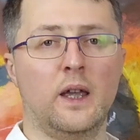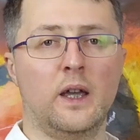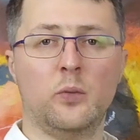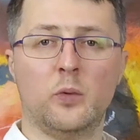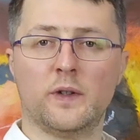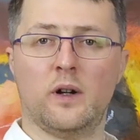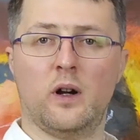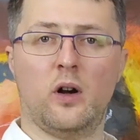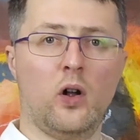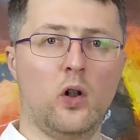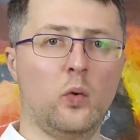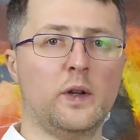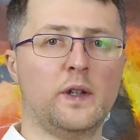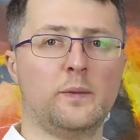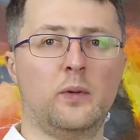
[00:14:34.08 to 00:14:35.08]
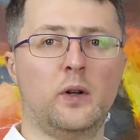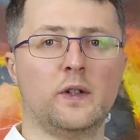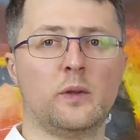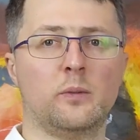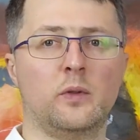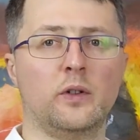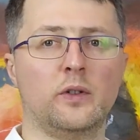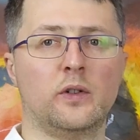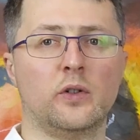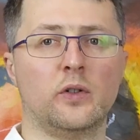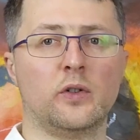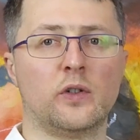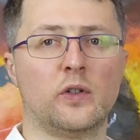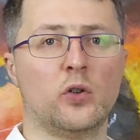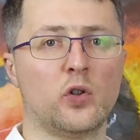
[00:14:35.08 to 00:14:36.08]
was always possible to
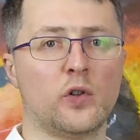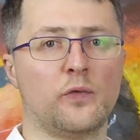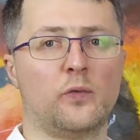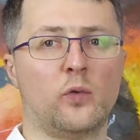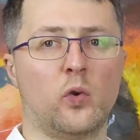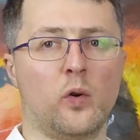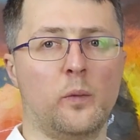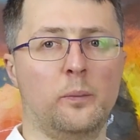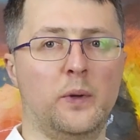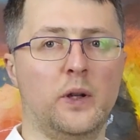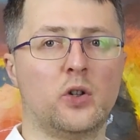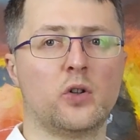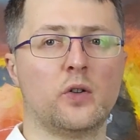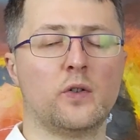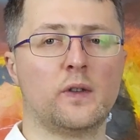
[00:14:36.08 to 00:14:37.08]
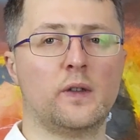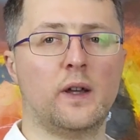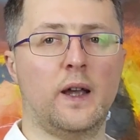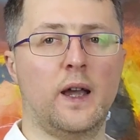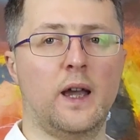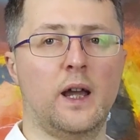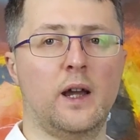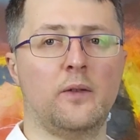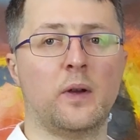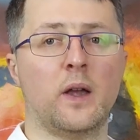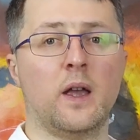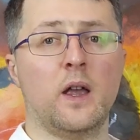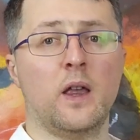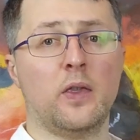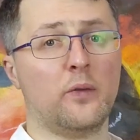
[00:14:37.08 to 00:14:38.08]
search for pictures that have
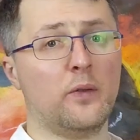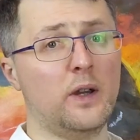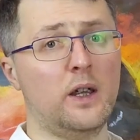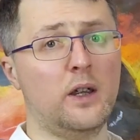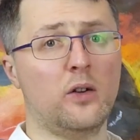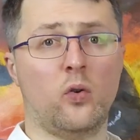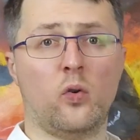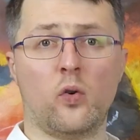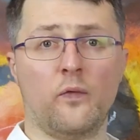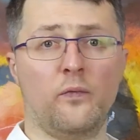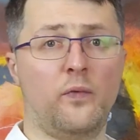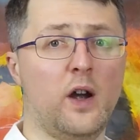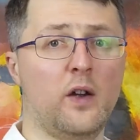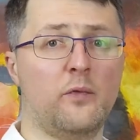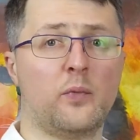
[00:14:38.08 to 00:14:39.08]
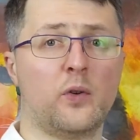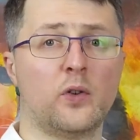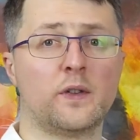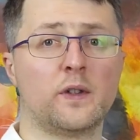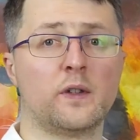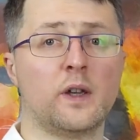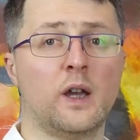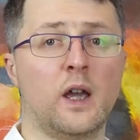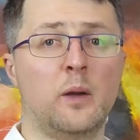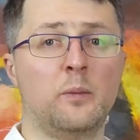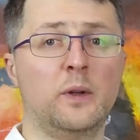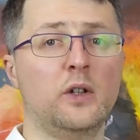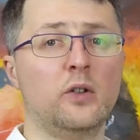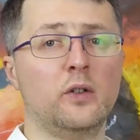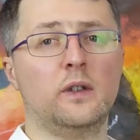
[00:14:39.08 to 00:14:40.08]
3 or 5 persons,
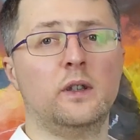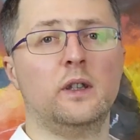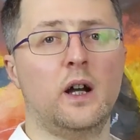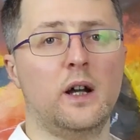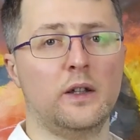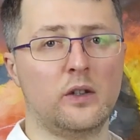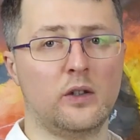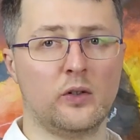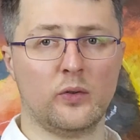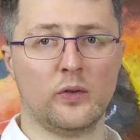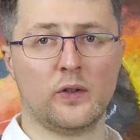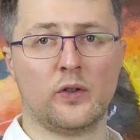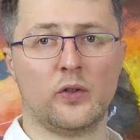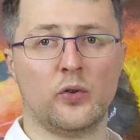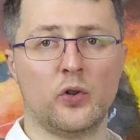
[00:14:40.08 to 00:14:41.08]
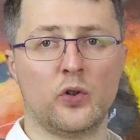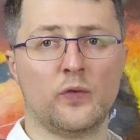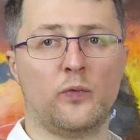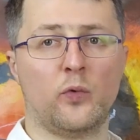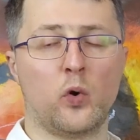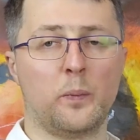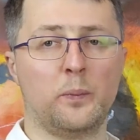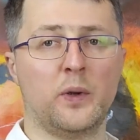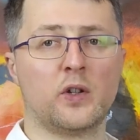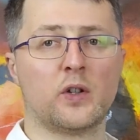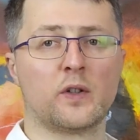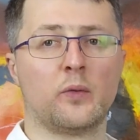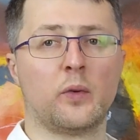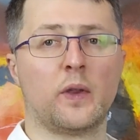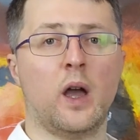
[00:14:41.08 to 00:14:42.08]
but you could not do a search for
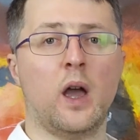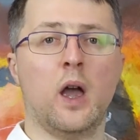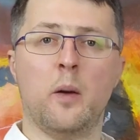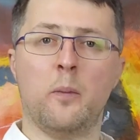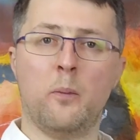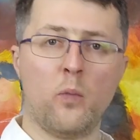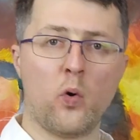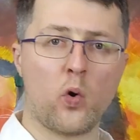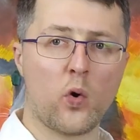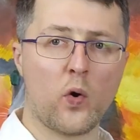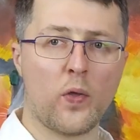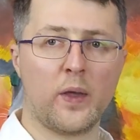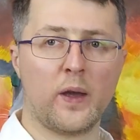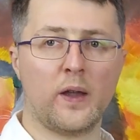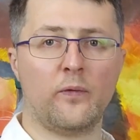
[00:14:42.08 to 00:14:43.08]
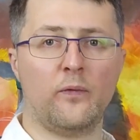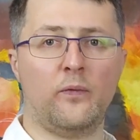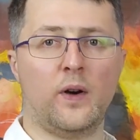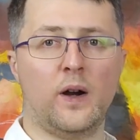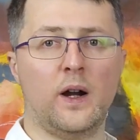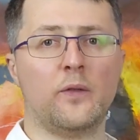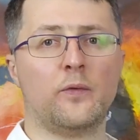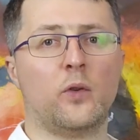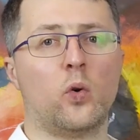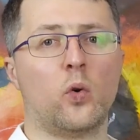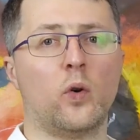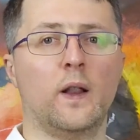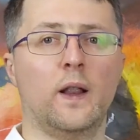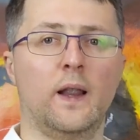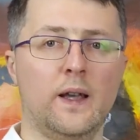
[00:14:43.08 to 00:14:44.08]
pictures with more than 5
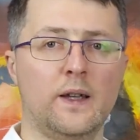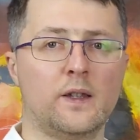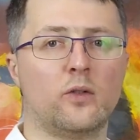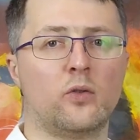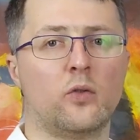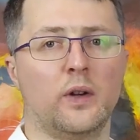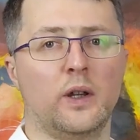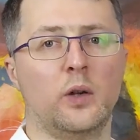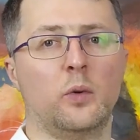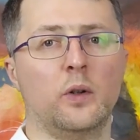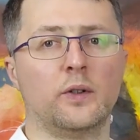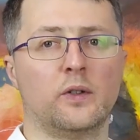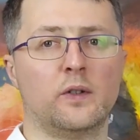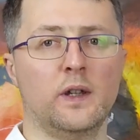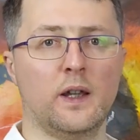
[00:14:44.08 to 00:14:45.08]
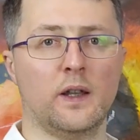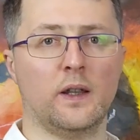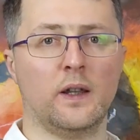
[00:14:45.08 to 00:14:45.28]
or less or equal to 10.